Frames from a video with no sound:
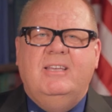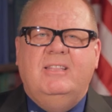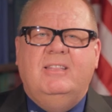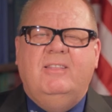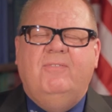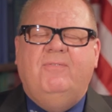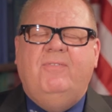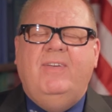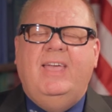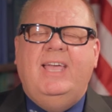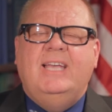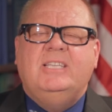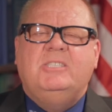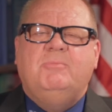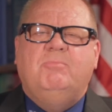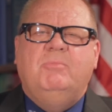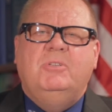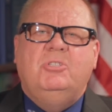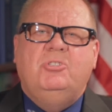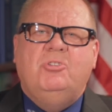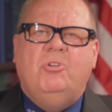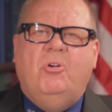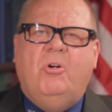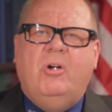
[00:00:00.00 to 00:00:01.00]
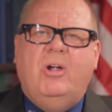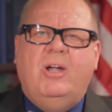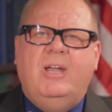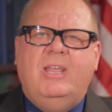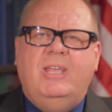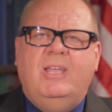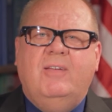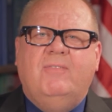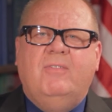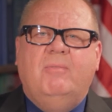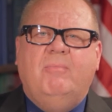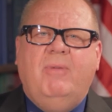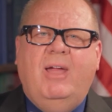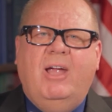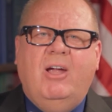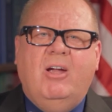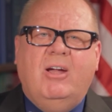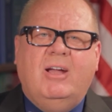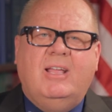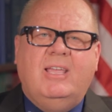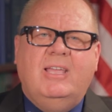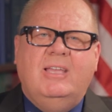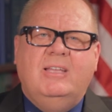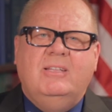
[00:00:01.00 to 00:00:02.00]
the vast majority of
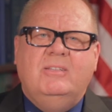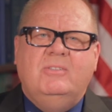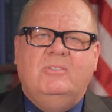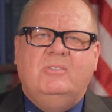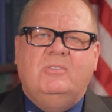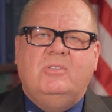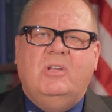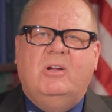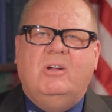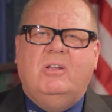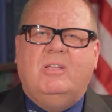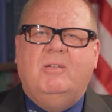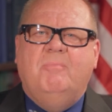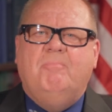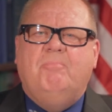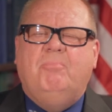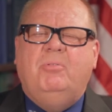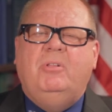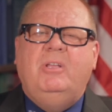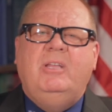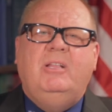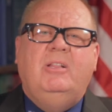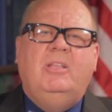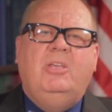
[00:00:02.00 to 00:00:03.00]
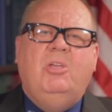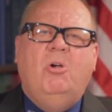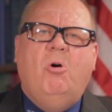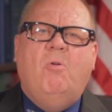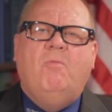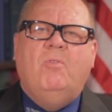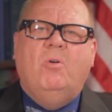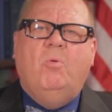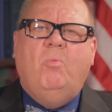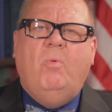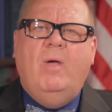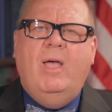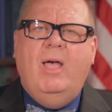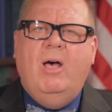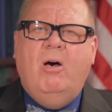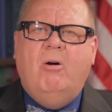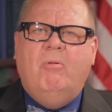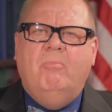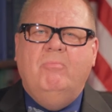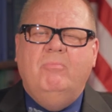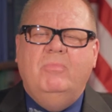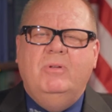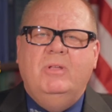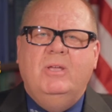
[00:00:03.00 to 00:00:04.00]
Americans are completely
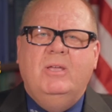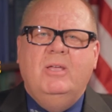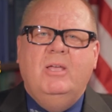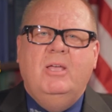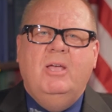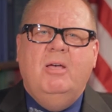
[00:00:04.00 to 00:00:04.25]
overwhelmed